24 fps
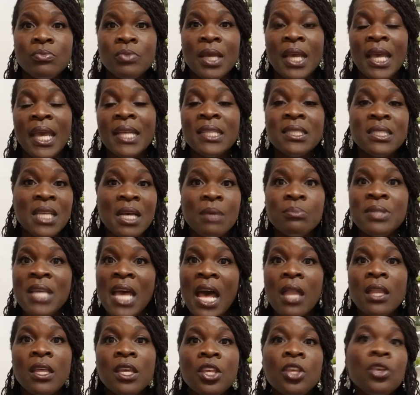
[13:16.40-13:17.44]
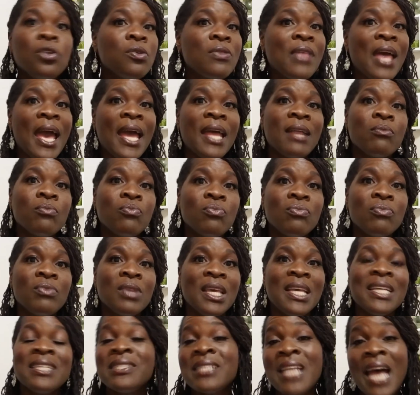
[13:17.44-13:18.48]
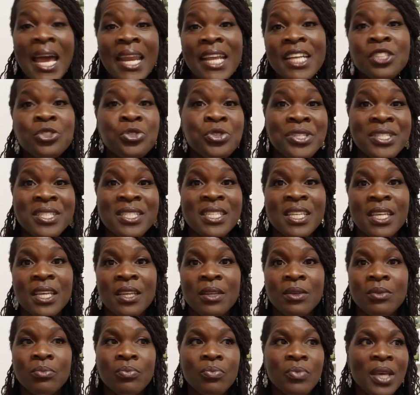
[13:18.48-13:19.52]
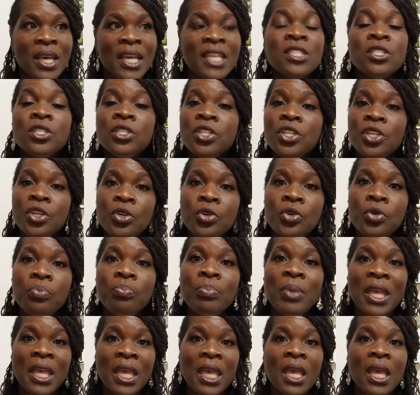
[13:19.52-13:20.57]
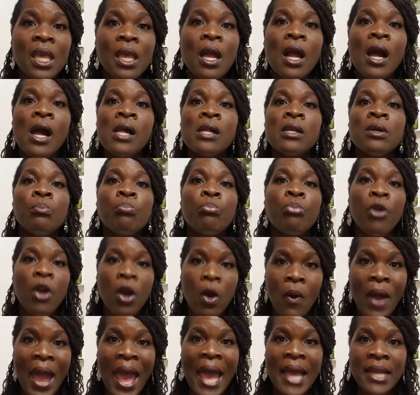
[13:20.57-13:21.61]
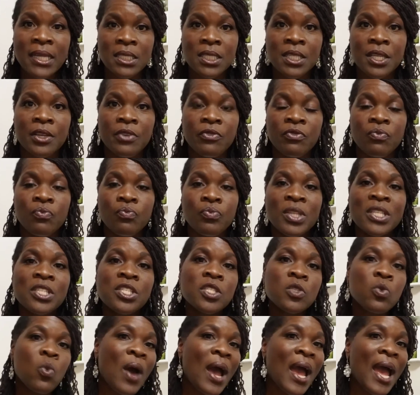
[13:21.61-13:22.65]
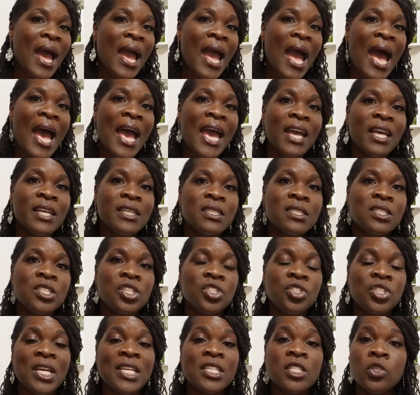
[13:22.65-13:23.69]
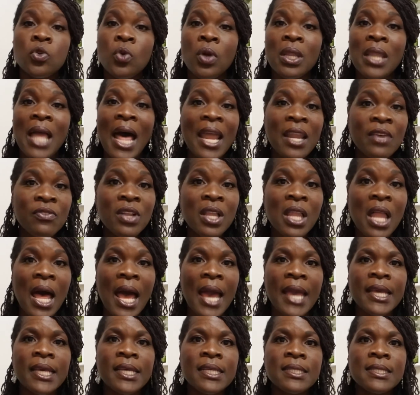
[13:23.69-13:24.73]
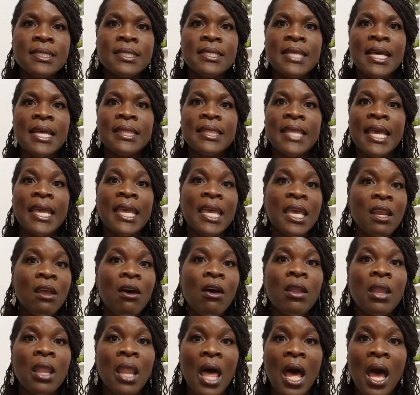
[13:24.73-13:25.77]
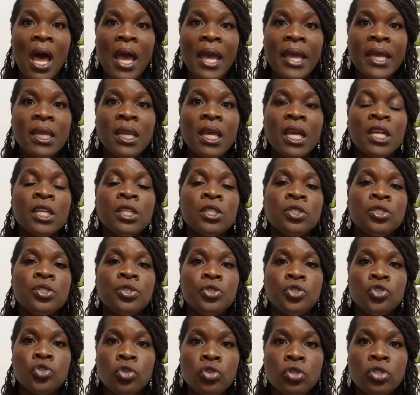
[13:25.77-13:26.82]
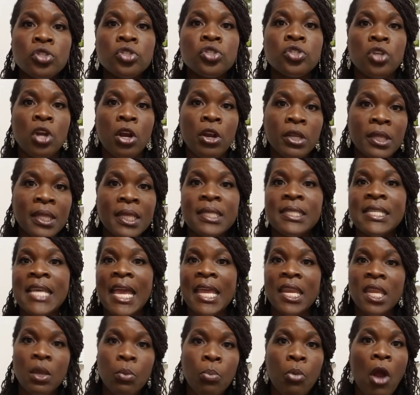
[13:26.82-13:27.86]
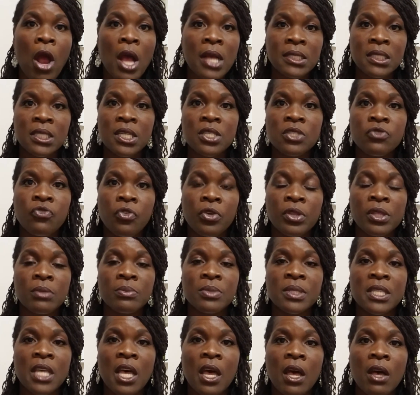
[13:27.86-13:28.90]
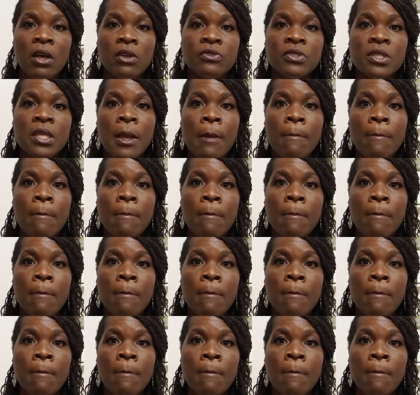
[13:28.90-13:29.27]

ends up telling you that he's not interested. It's you being proactive. This is why I suggest to a lot of clients that they get online to start the dating process for themselves,